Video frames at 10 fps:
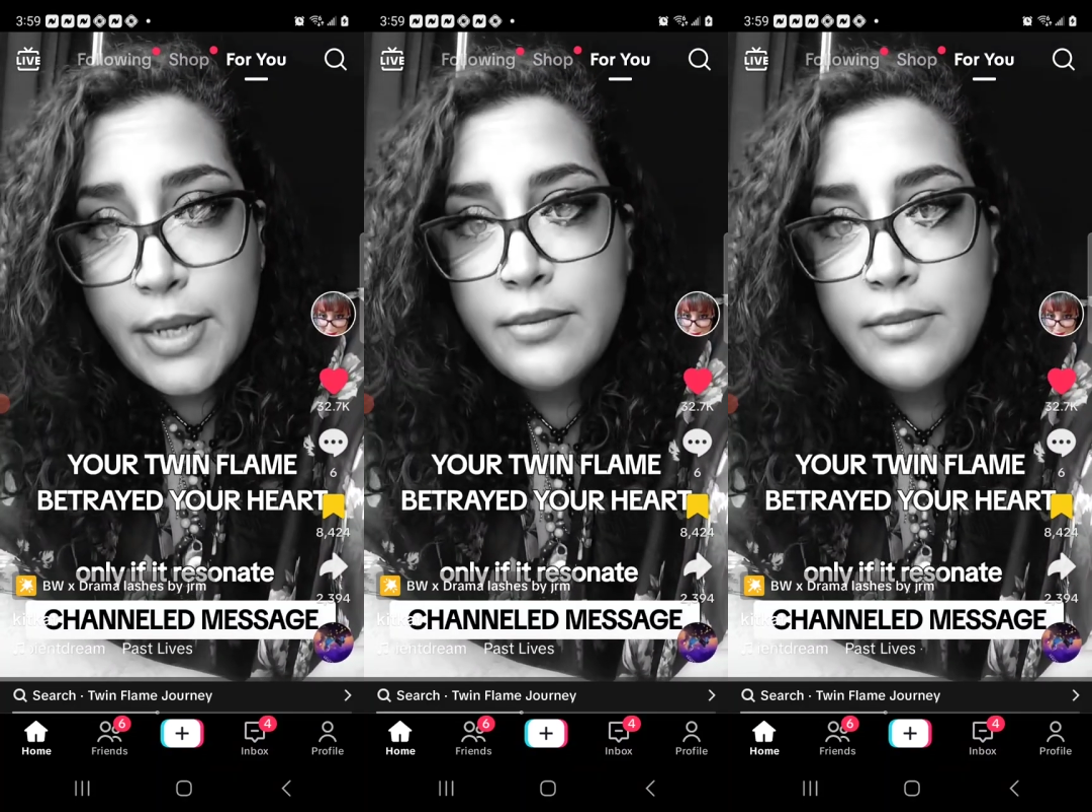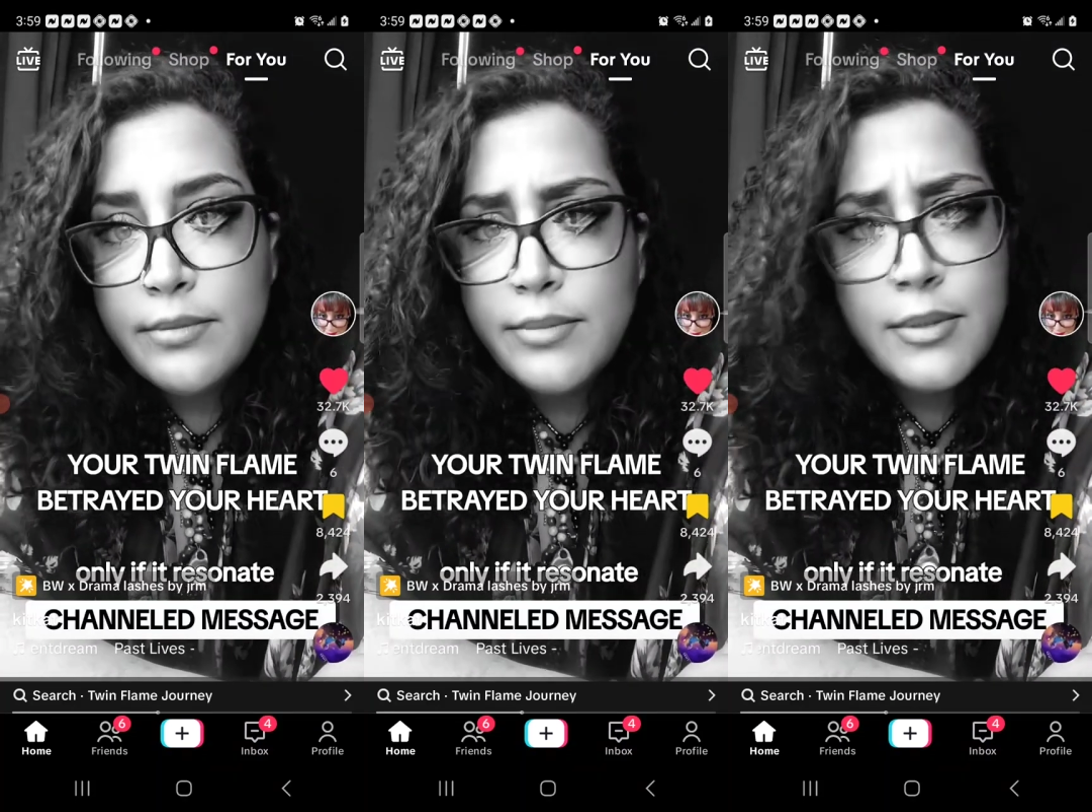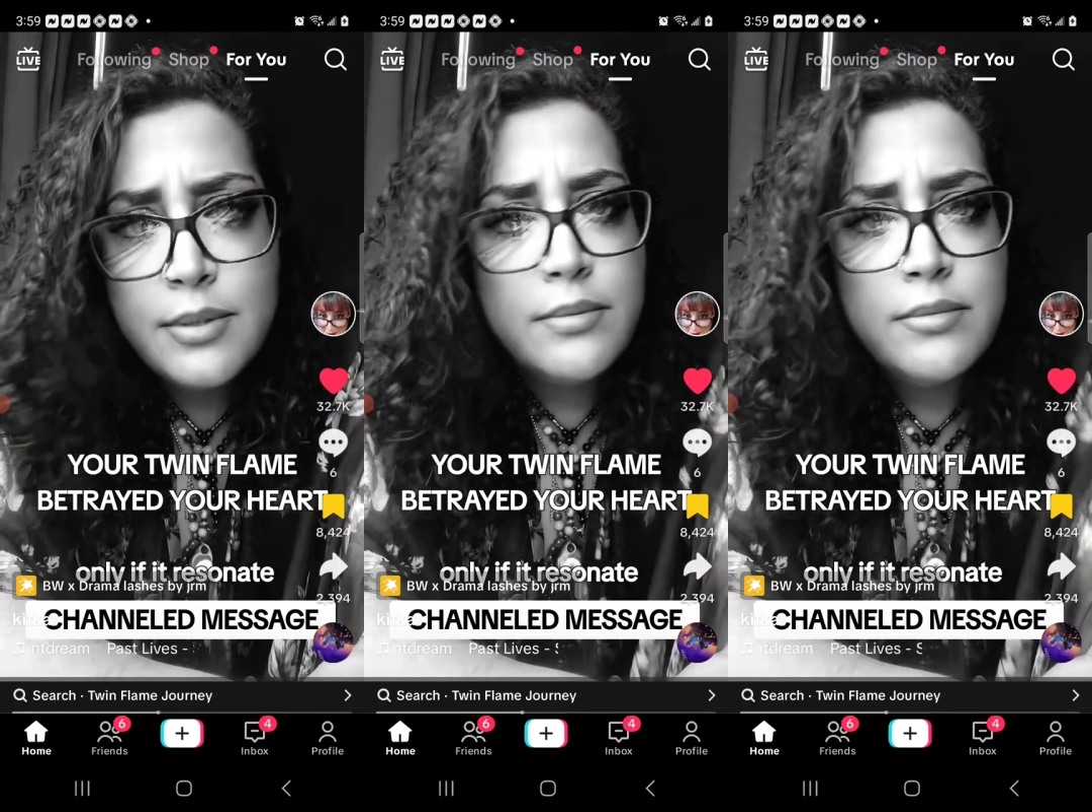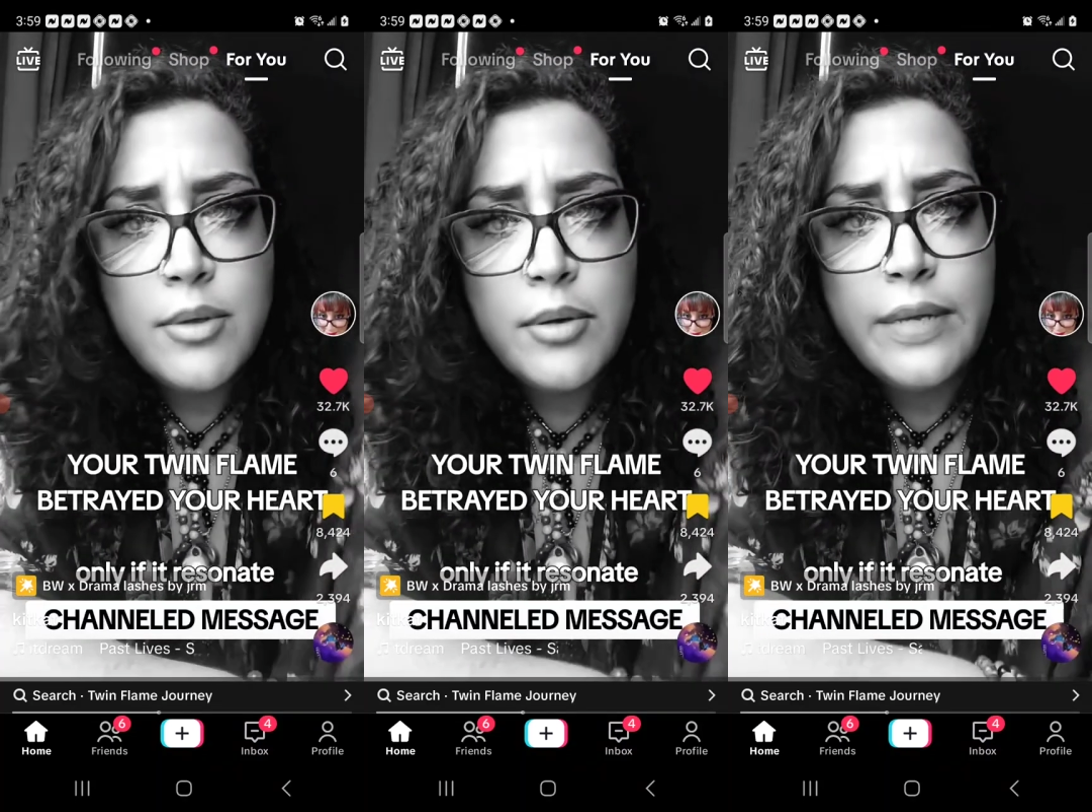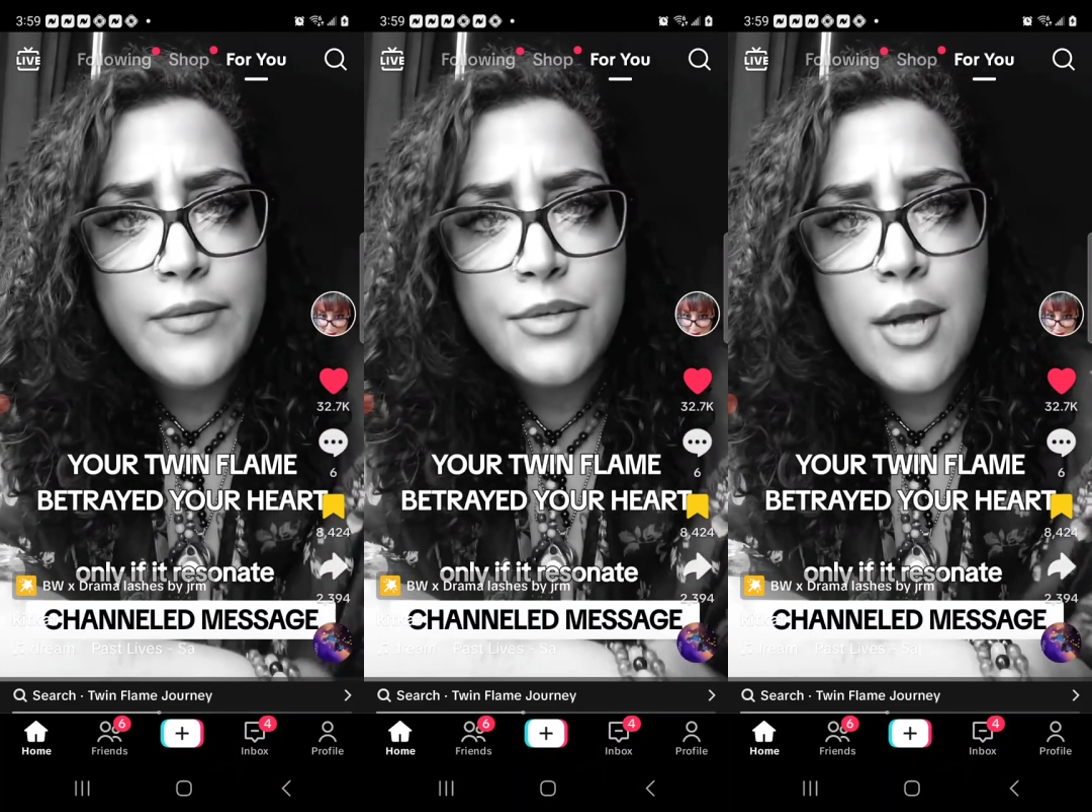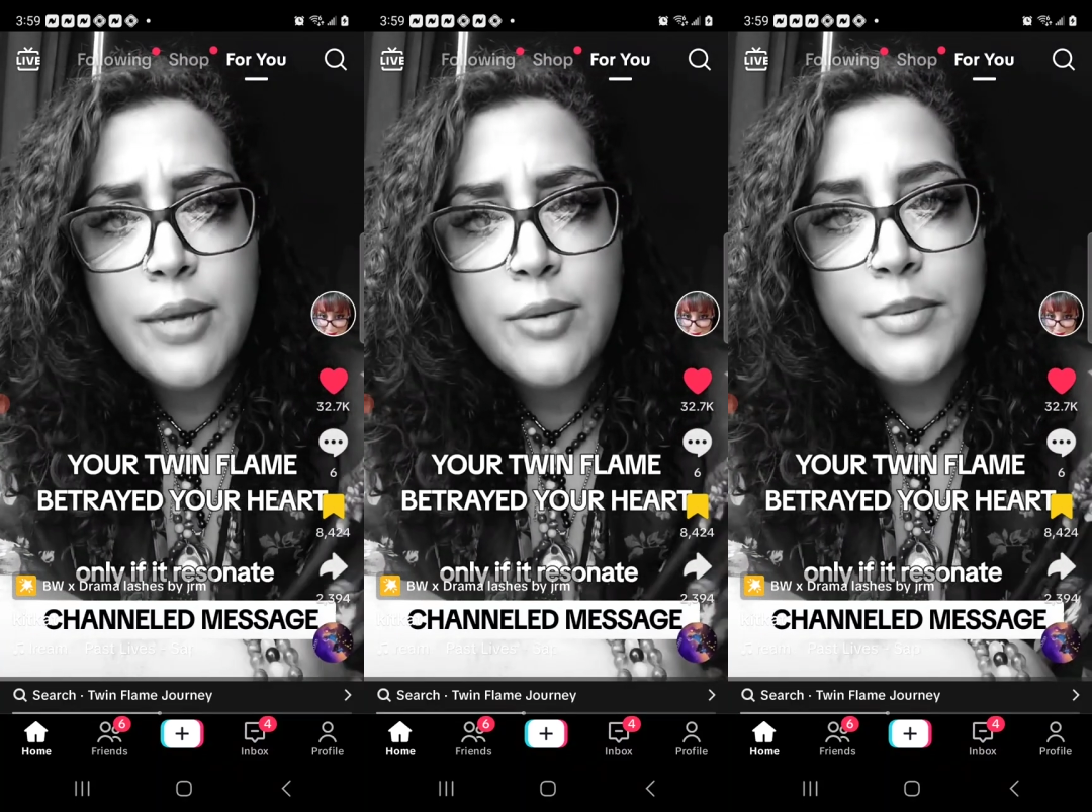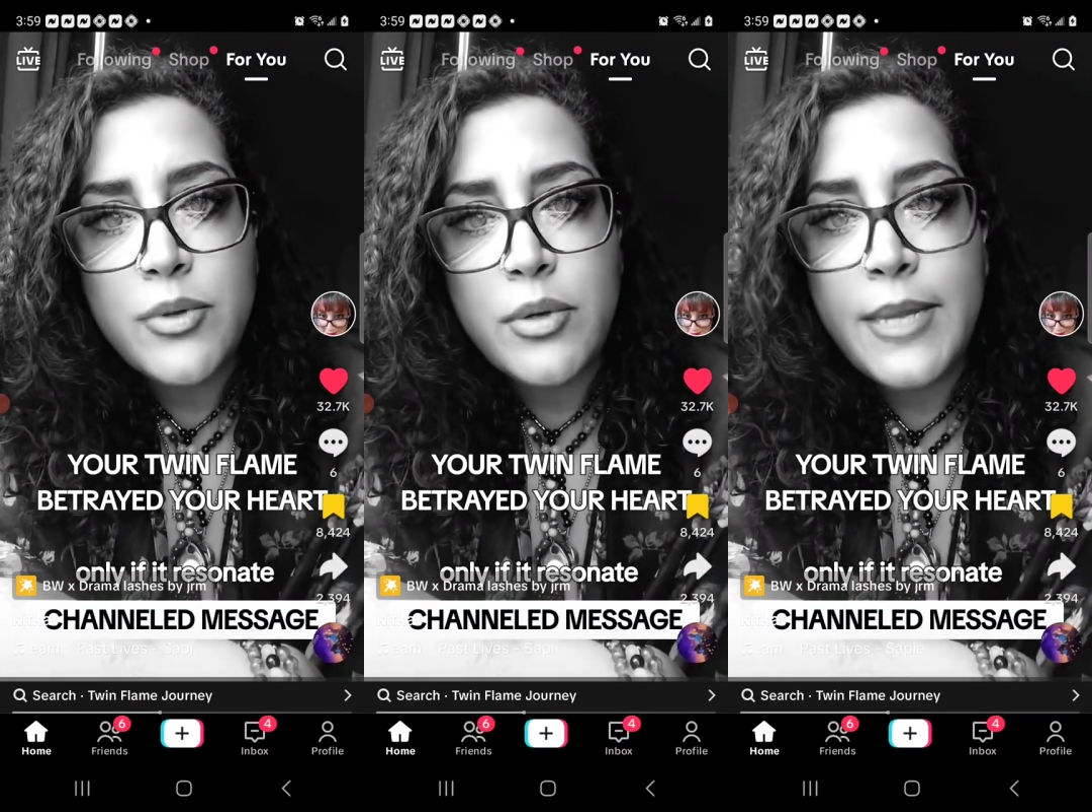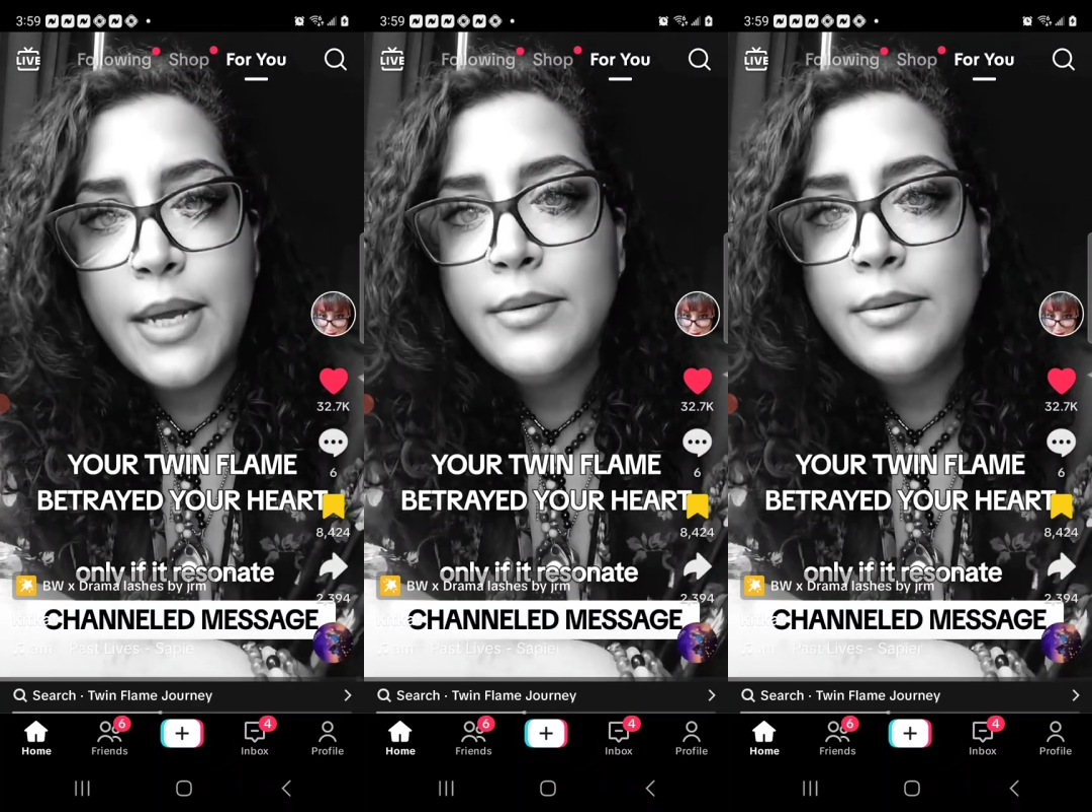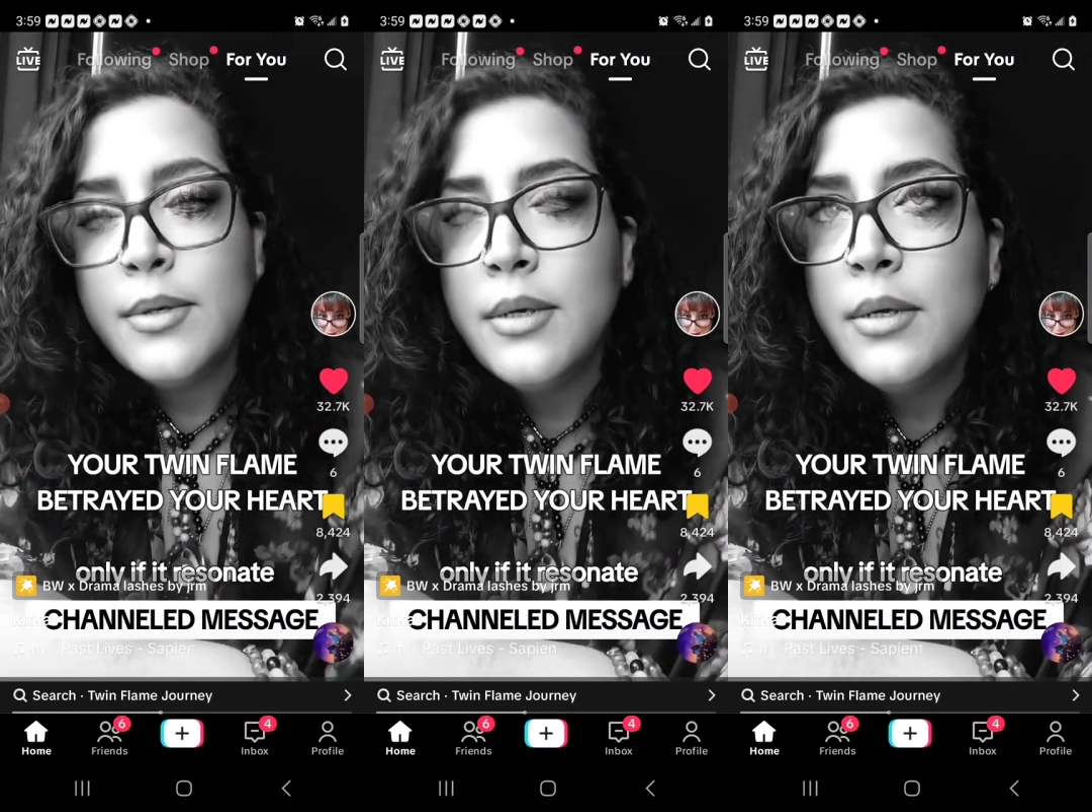then don't even try to absorb that.